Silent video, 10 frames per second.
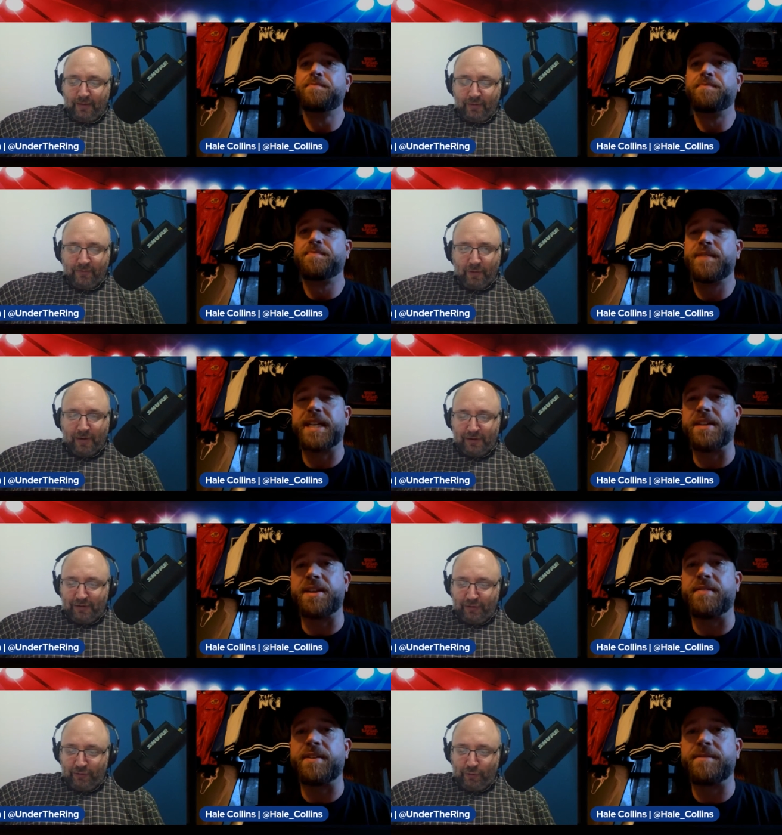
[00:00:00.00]
Speaker 1: So
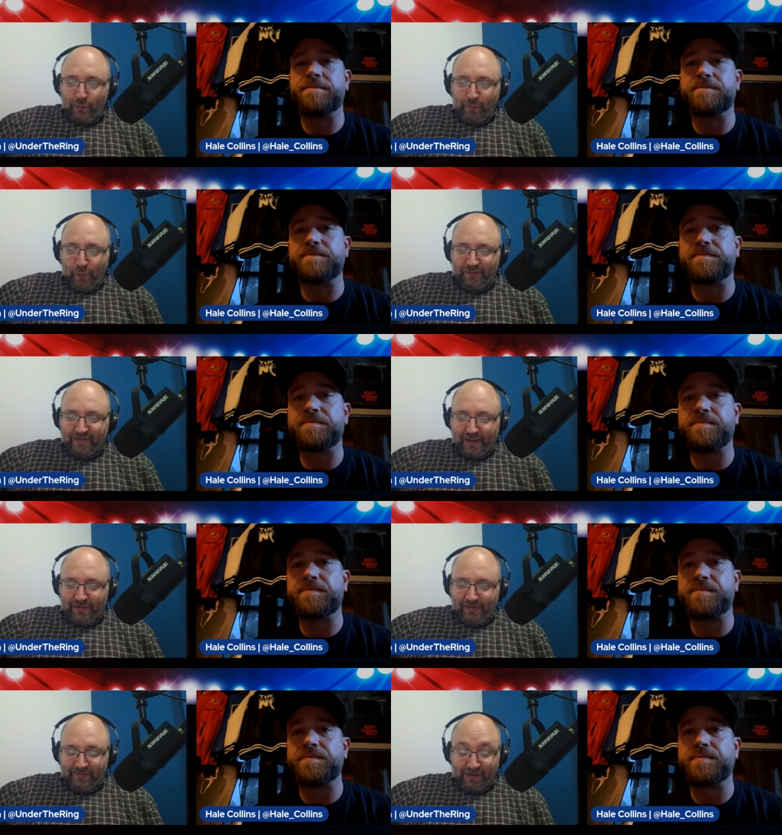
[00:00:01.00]
you've always
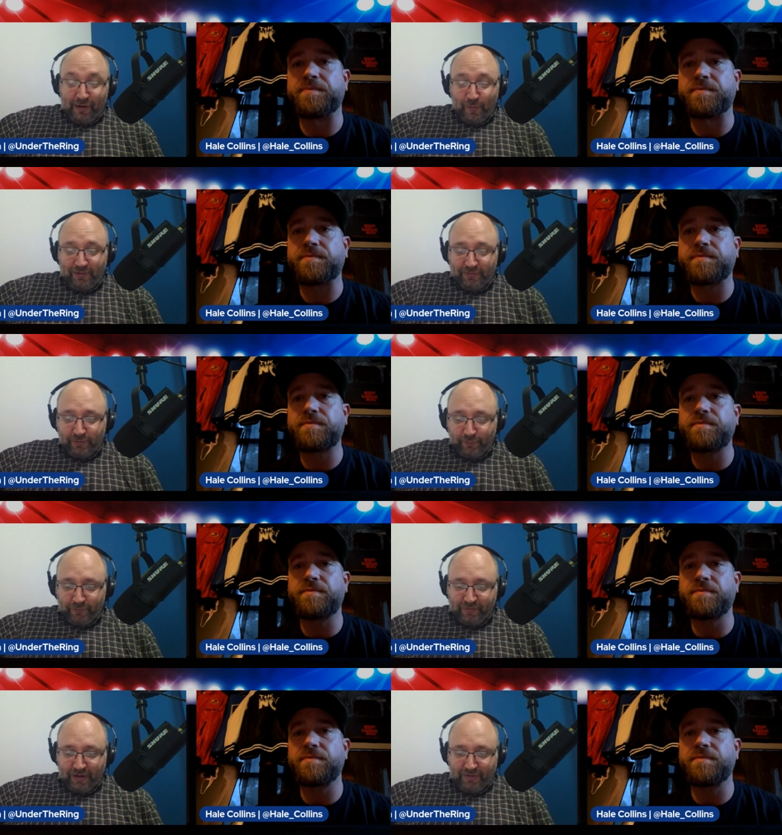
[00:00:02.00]
had a second question. You've
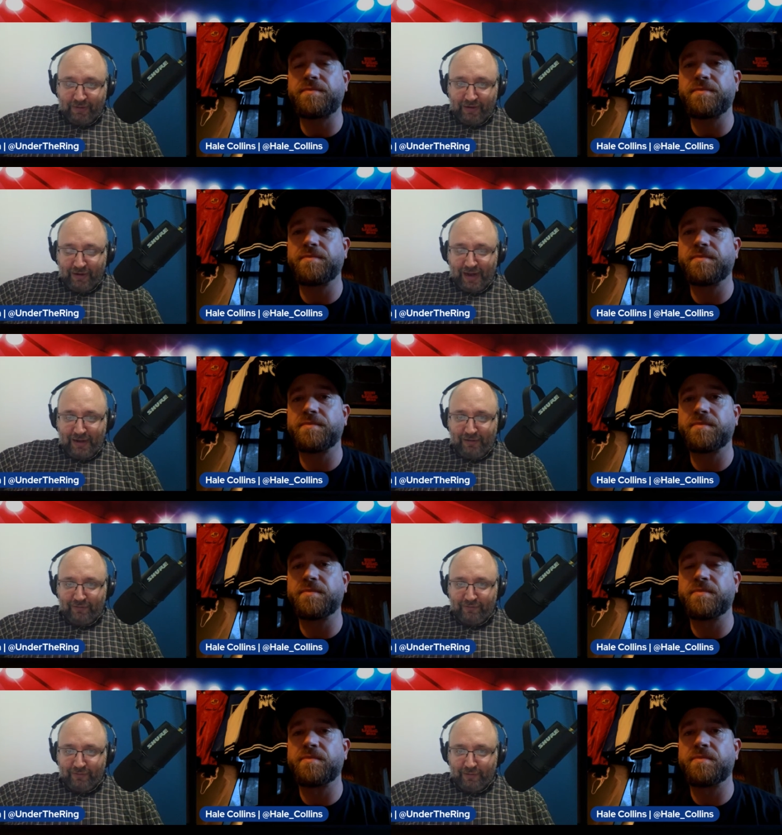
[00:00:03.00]
always kind of had an
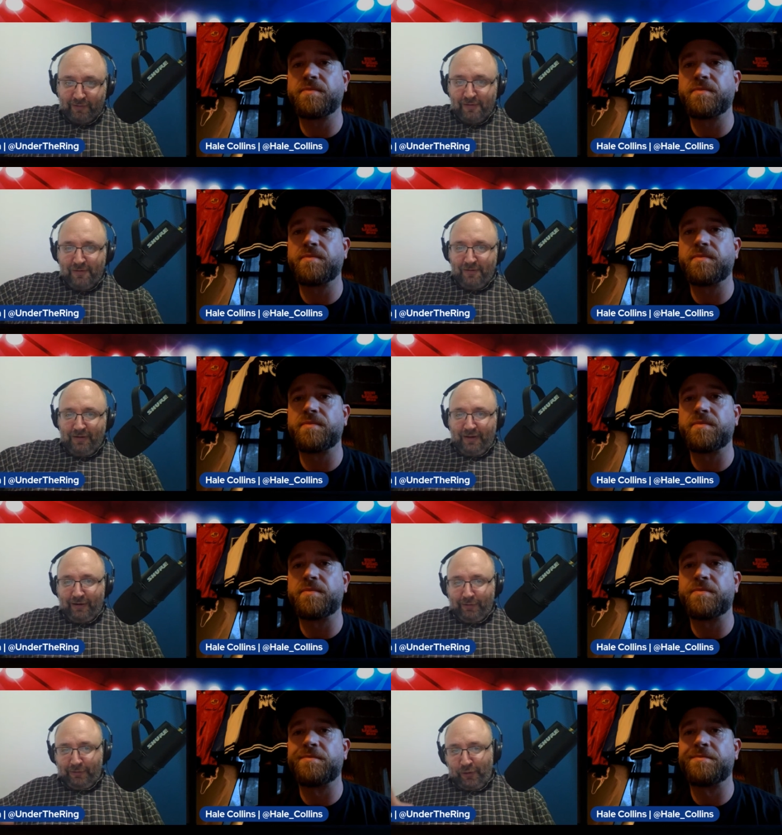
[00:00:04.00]
80s
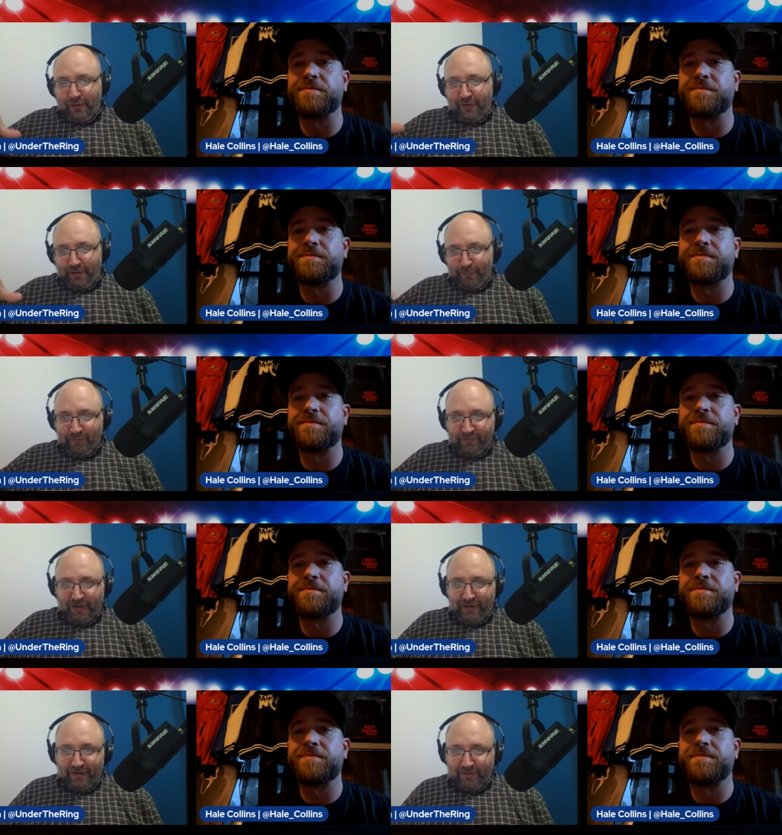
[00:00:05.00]
kind of look and
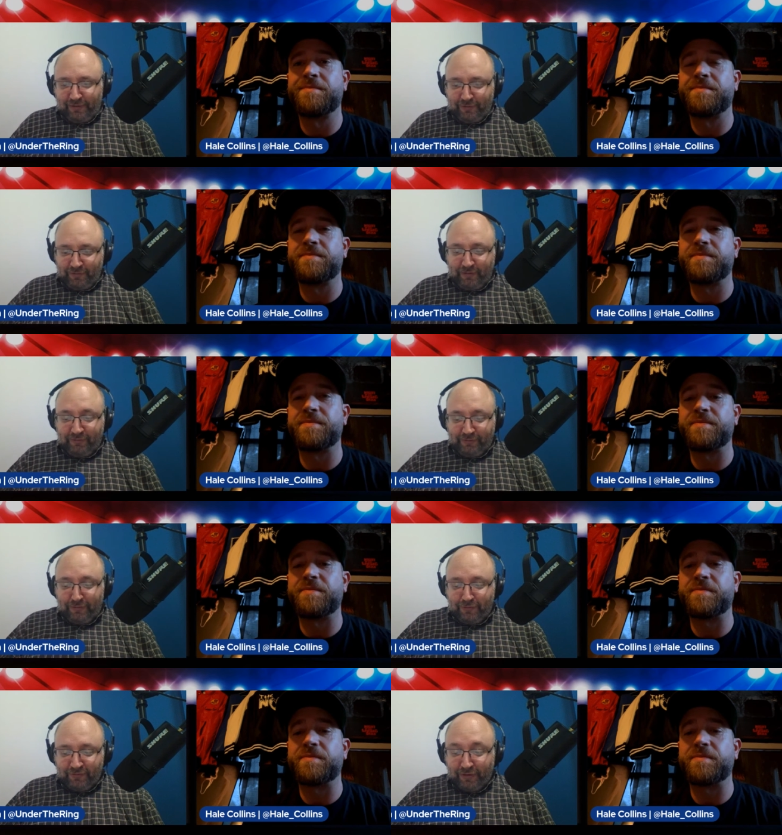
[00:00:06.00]
persona in your, at least
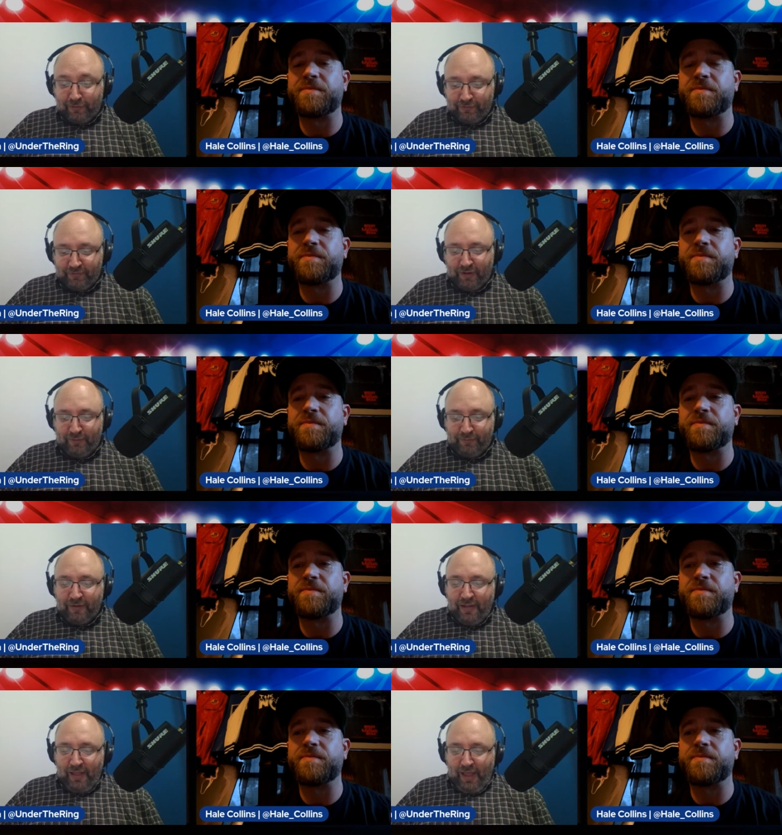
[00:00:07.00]
in your single stuff.
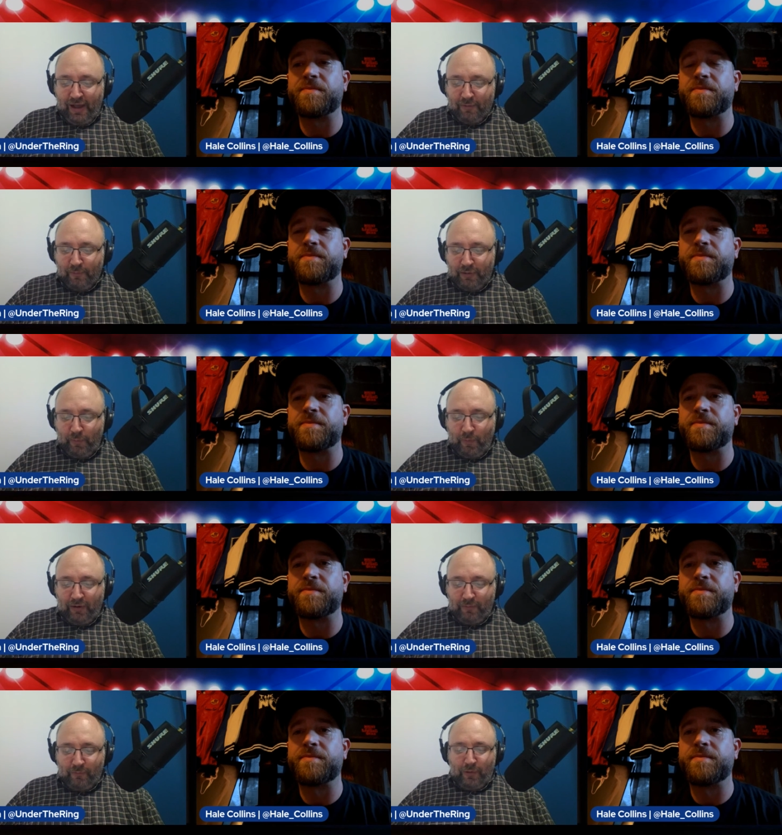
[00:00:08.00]

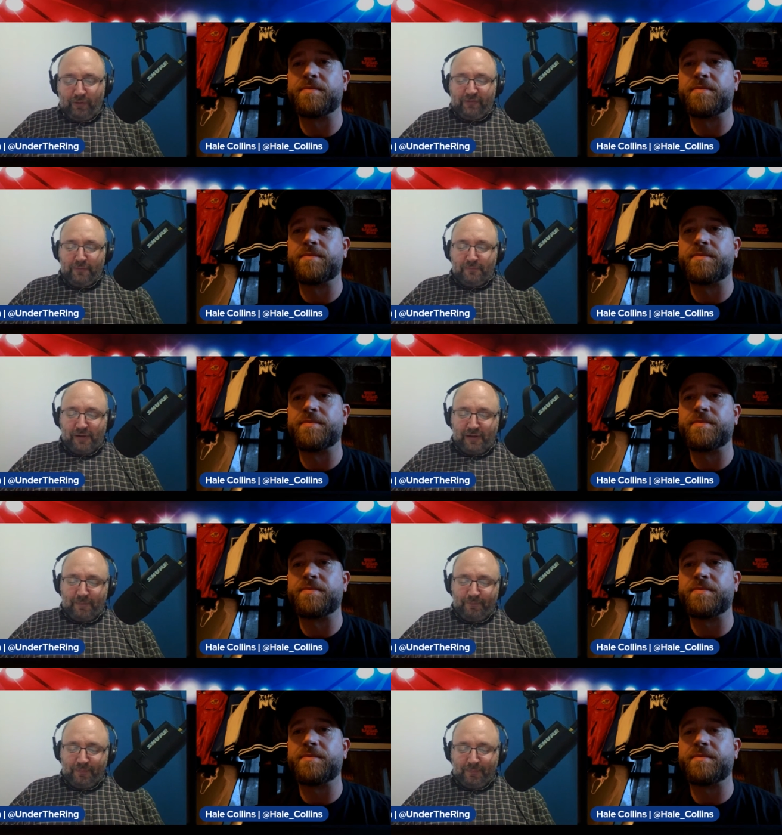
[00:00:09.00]
What are
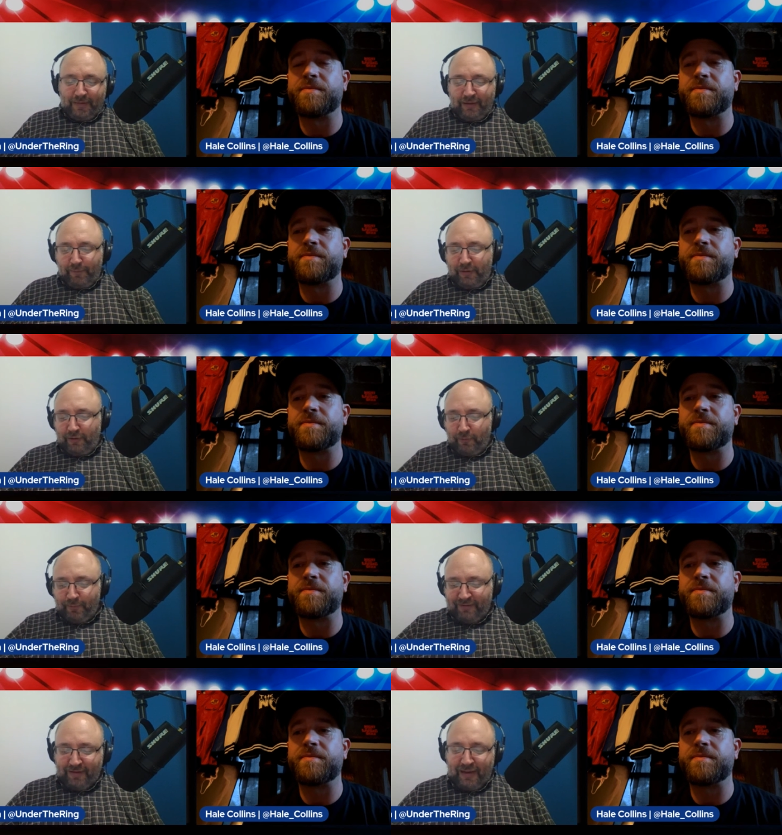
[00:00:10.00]
some, give me your
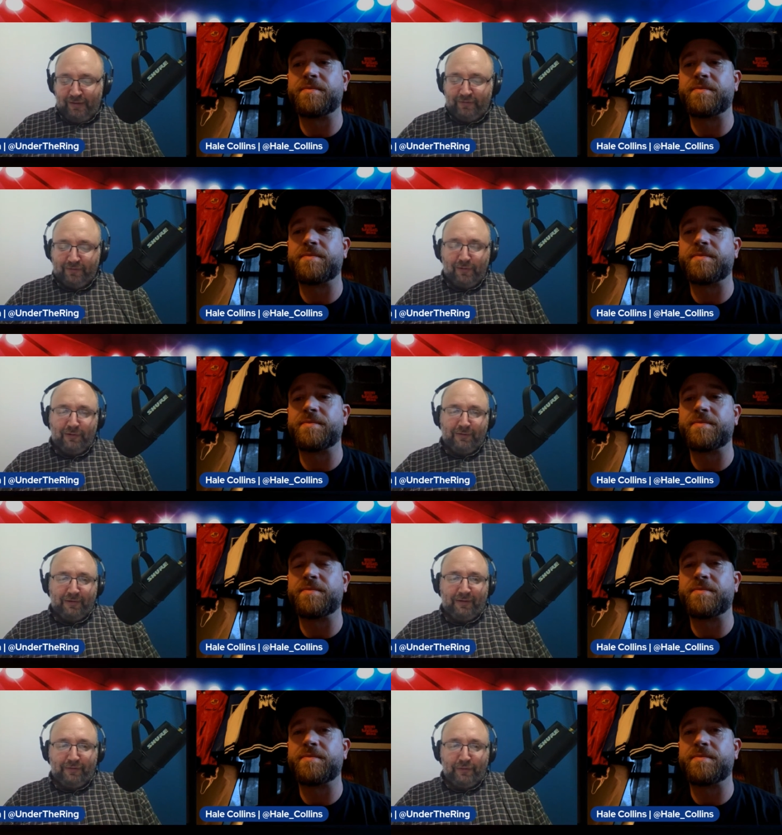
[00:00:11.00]
best 80s song
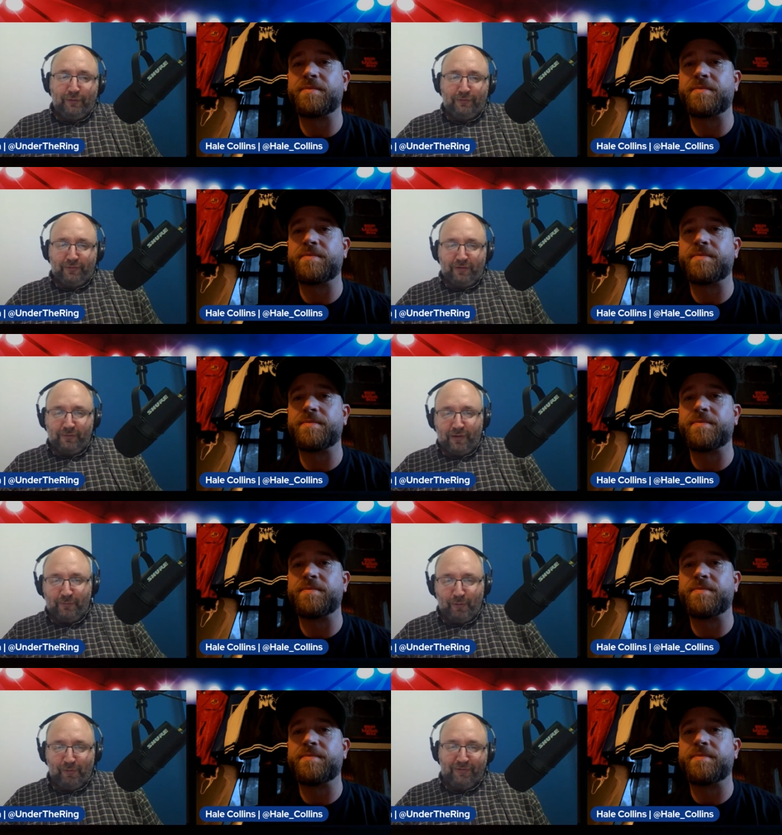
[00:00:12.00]
that isn't used
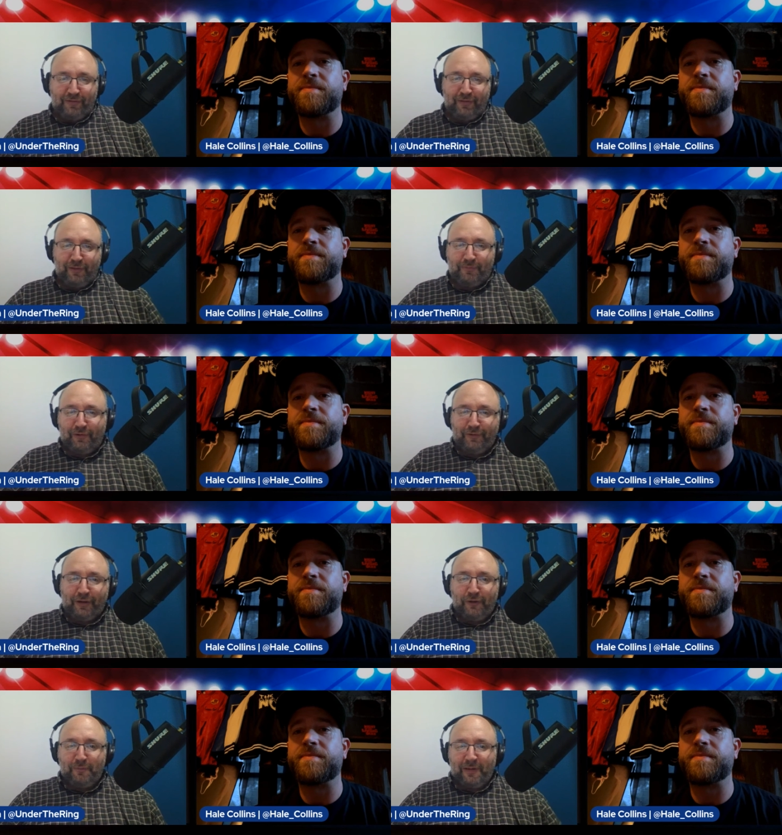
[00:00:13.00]
as pro wrestling theme song
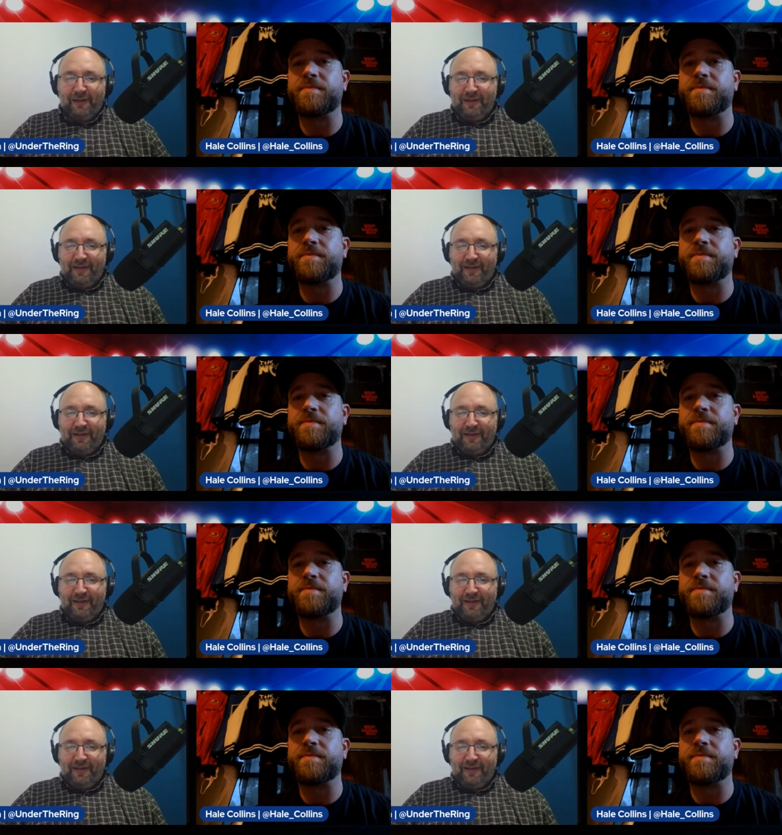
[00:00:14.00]
that could be.